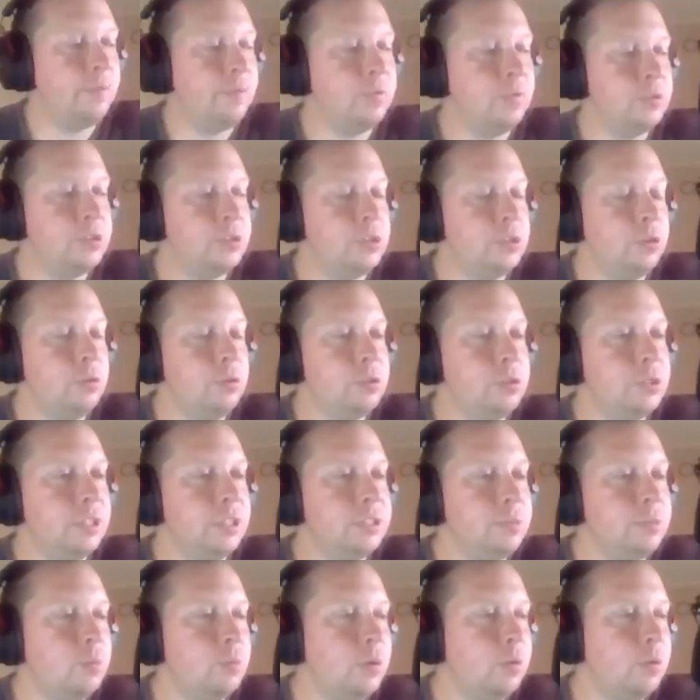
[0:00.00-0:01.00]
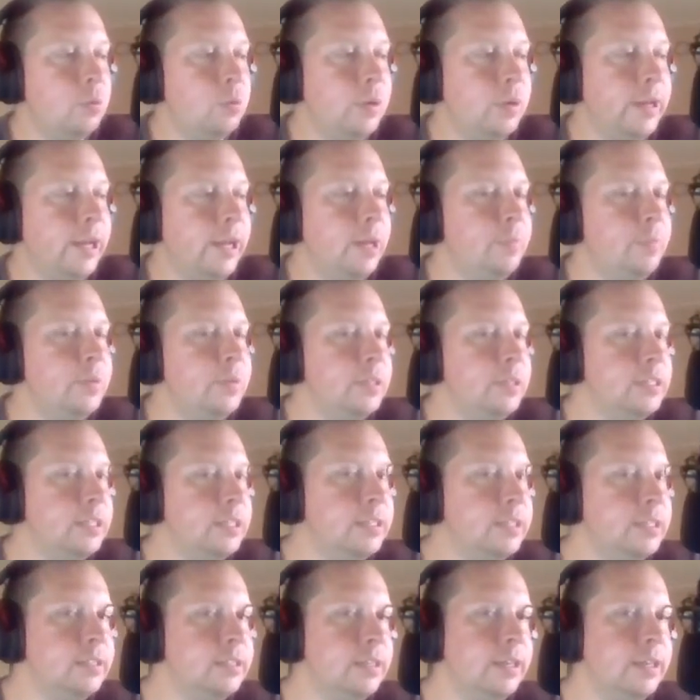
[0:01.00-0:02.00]
on socialism. What happens
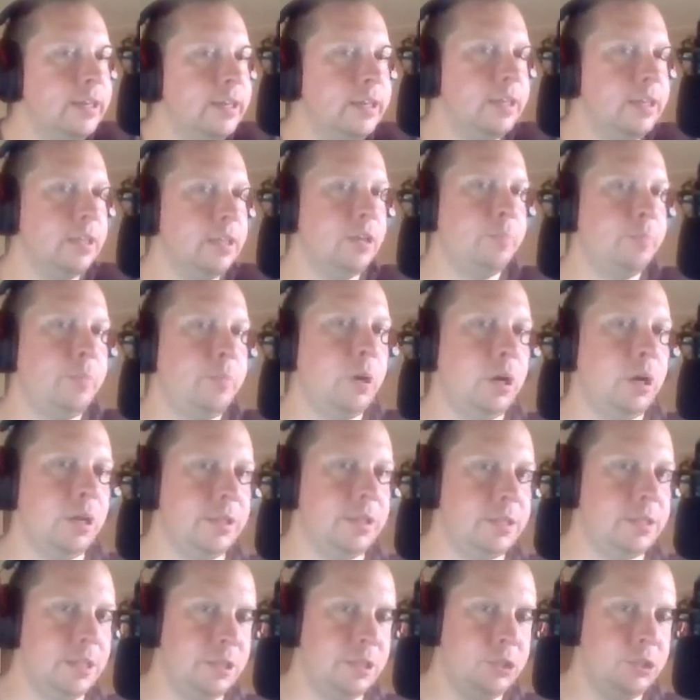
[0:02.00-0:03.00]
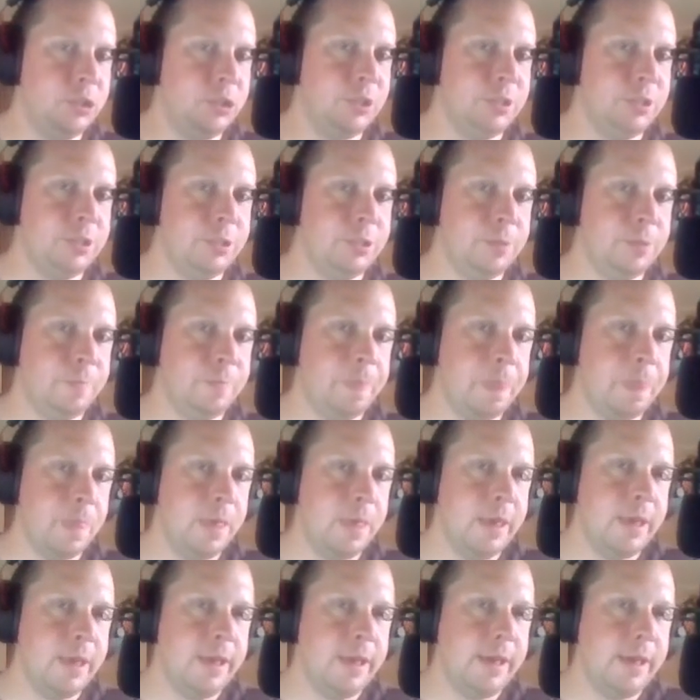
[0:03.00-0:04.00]
is, like, the politicians
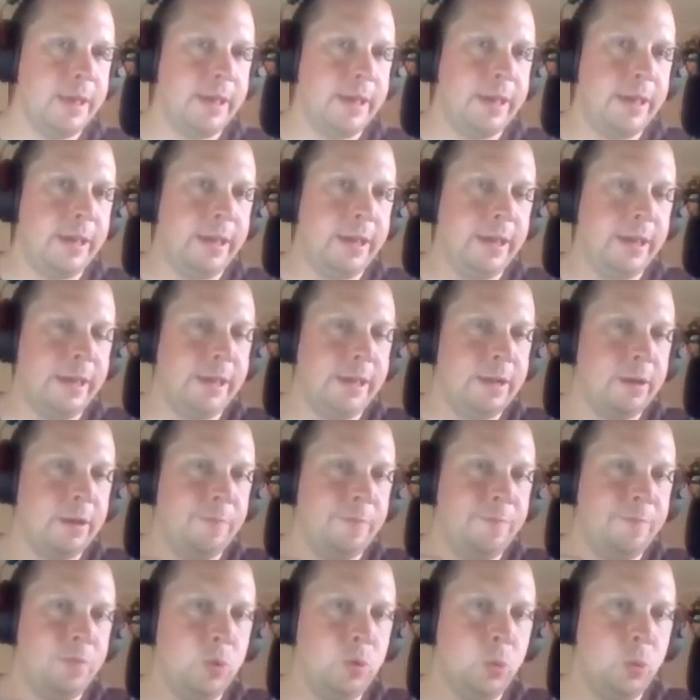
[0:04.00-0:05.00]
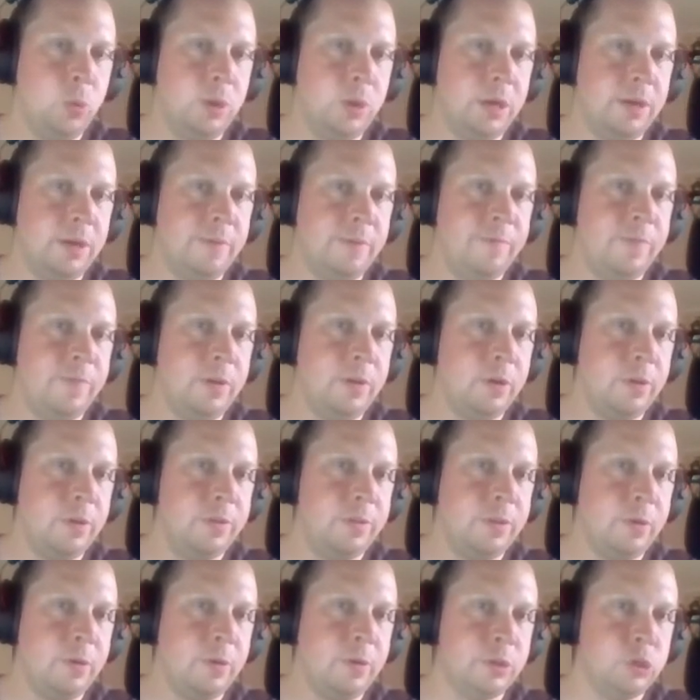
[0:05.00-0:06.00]
and a few of
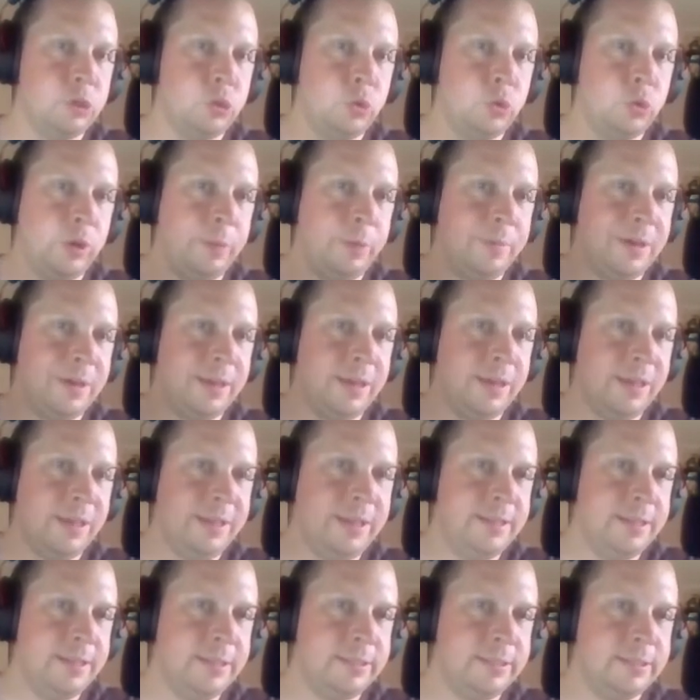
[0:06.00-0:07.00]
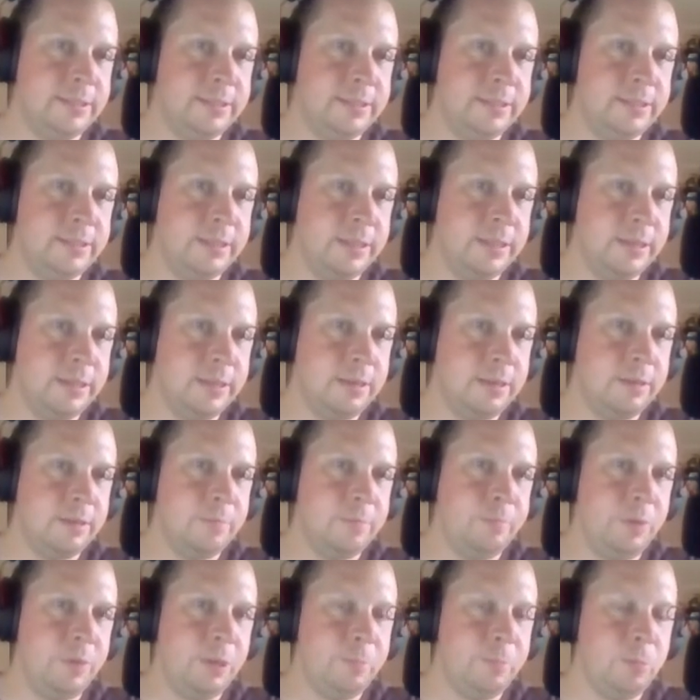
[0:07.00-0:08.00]
their extreme elitist
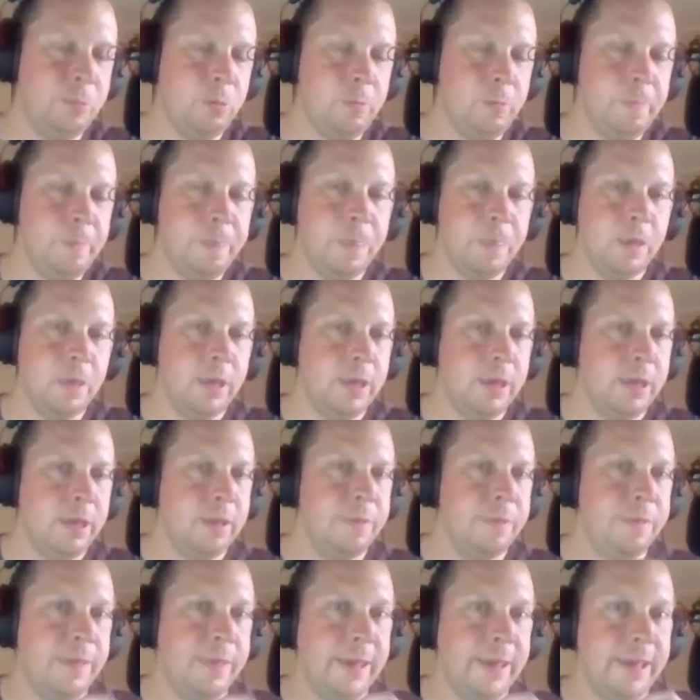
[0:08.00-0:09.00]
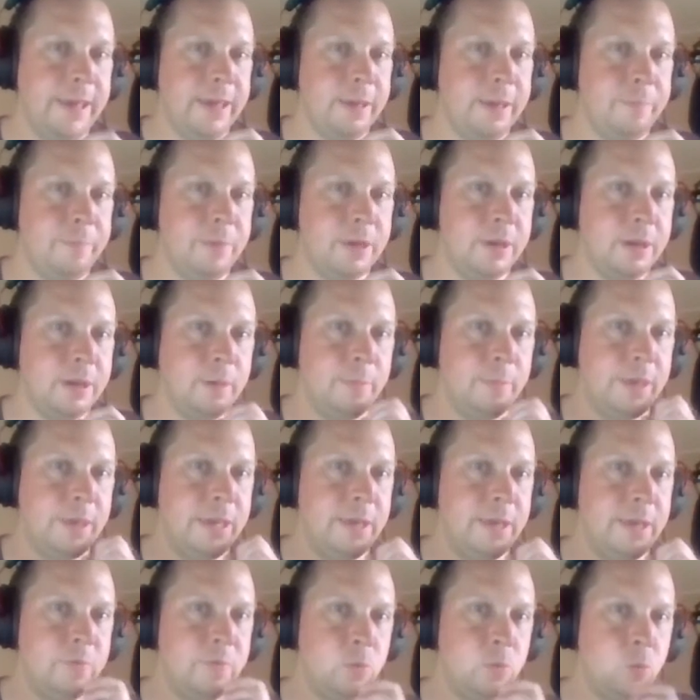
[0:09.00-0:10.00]
people, they become
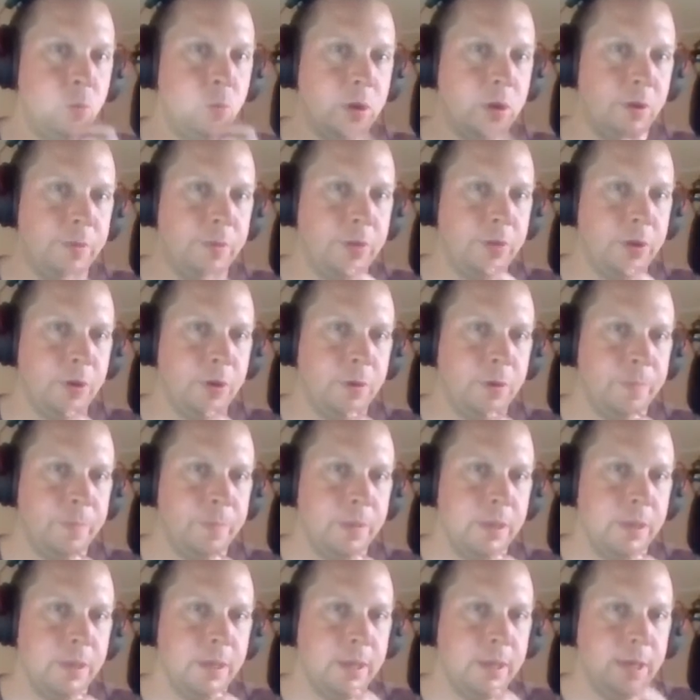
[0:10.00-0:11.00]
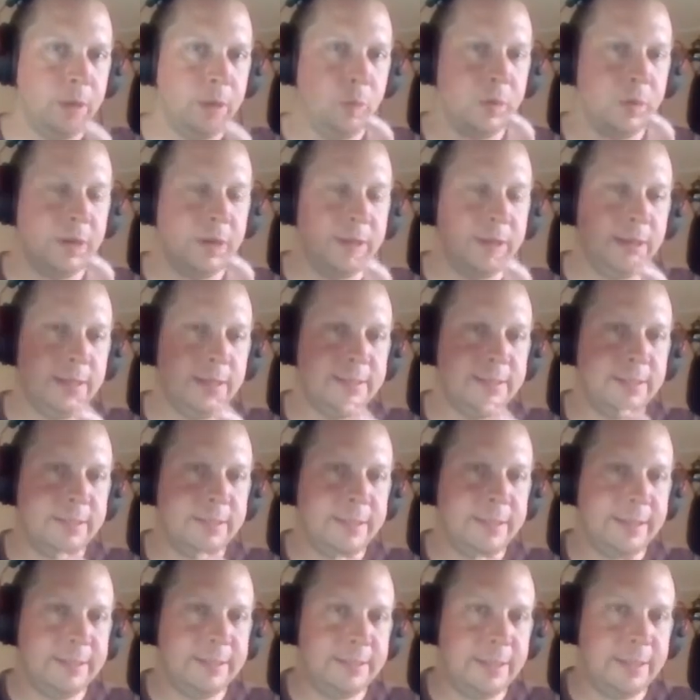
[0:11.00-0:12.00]
even wealthier. What it does, it
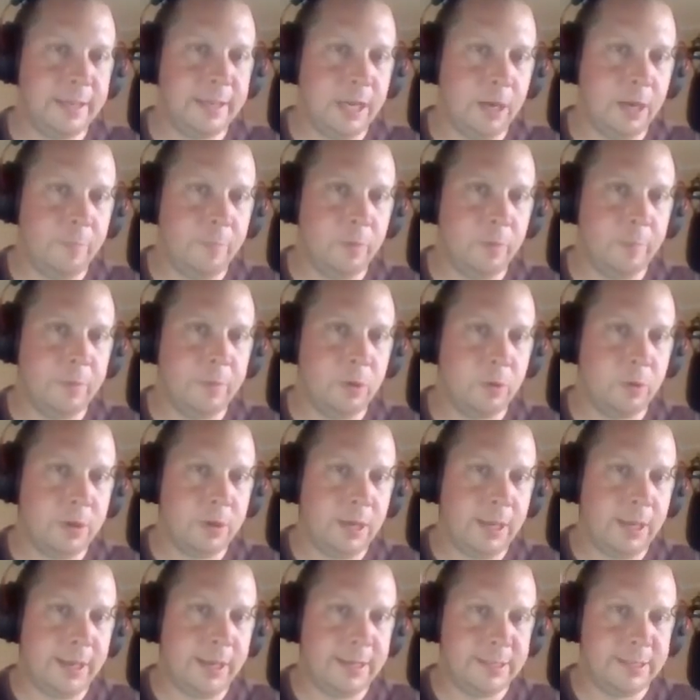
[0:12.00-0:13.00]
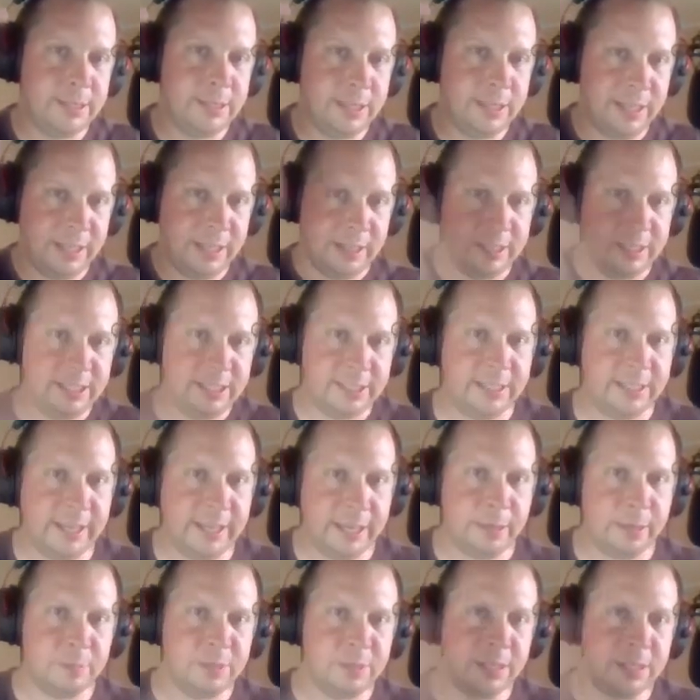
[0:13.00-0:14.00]
takes the upper middle class and
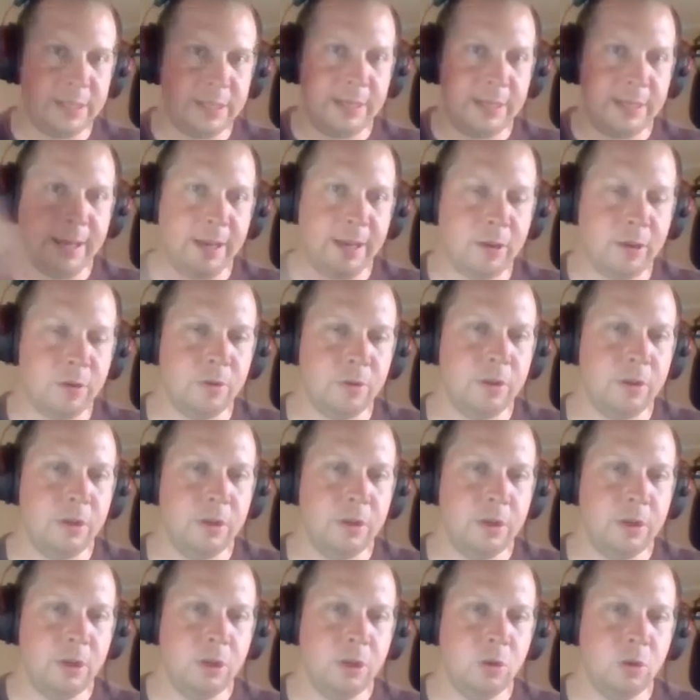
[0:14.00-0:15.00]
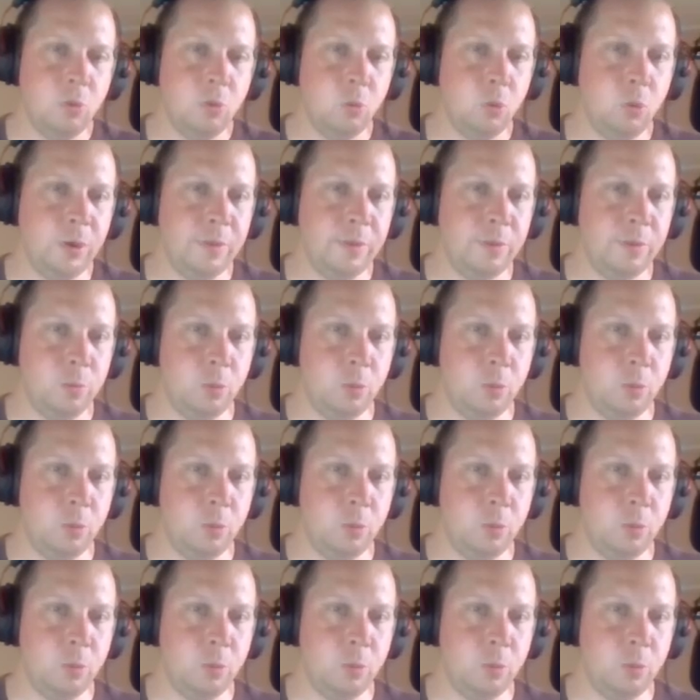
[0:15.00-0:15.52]
slams it down with